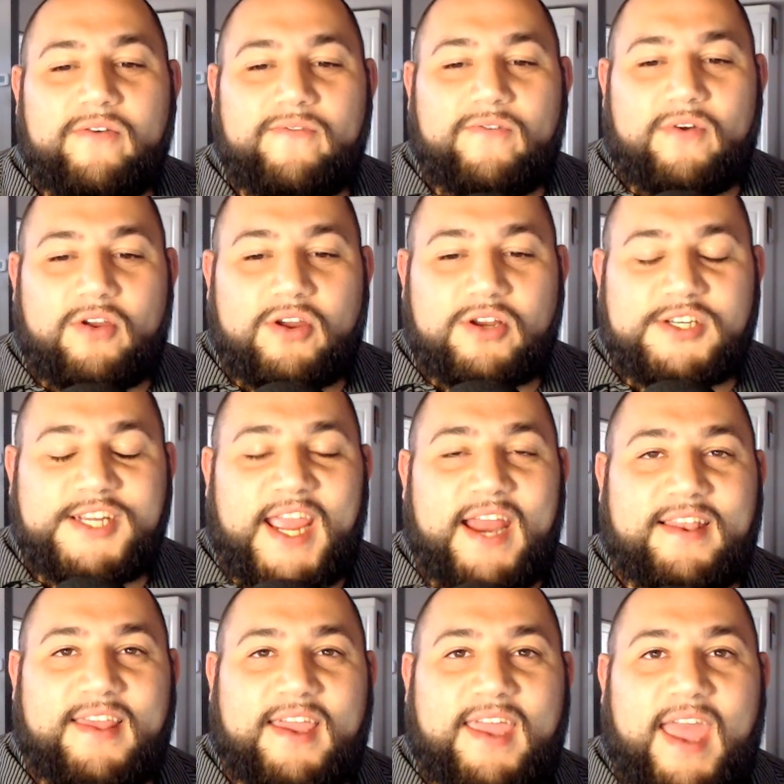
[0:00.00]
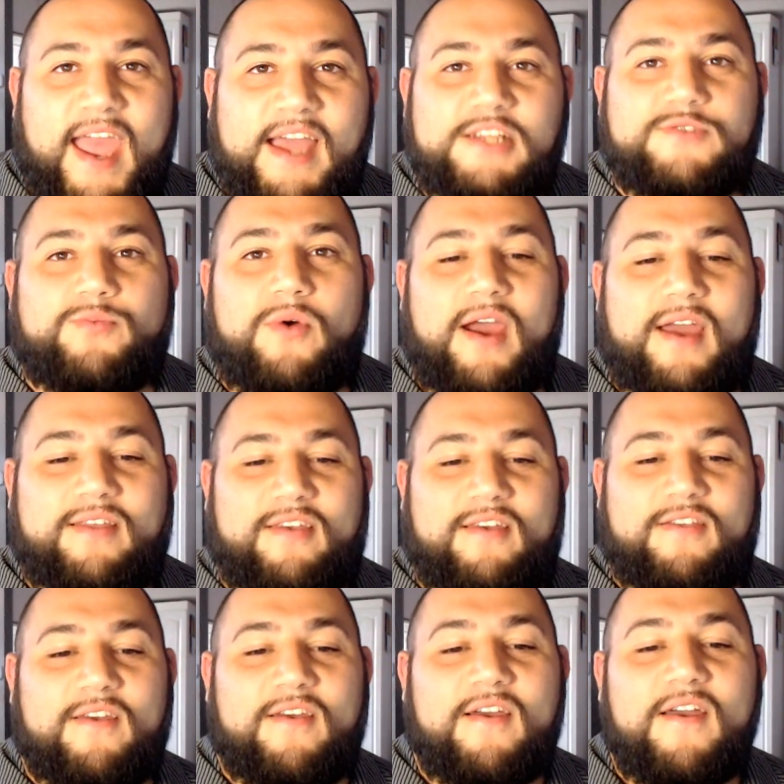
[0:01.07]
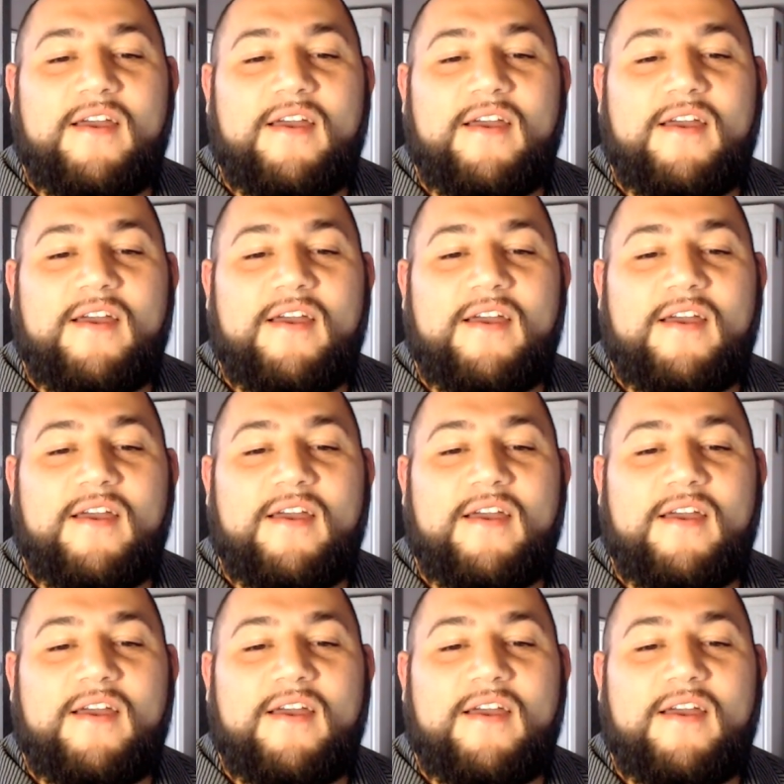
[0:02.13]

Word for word: for your chance at cash prizes.